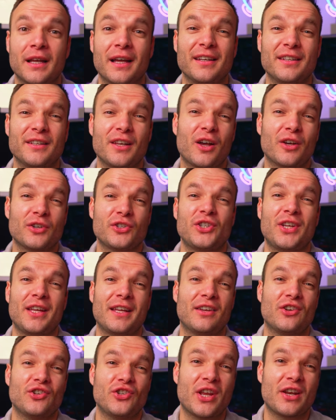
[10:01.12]
And last
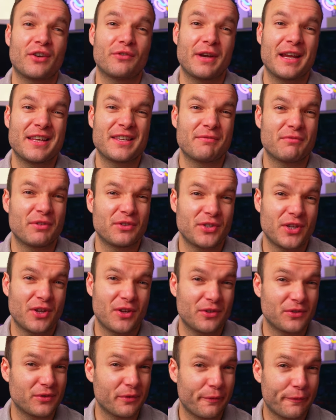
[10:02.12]
year generated
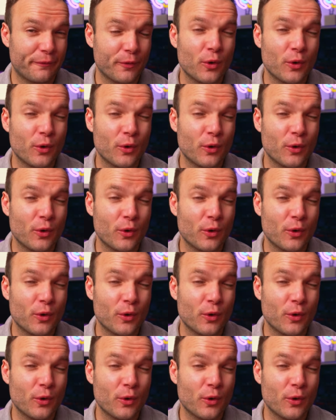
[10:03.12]
returns of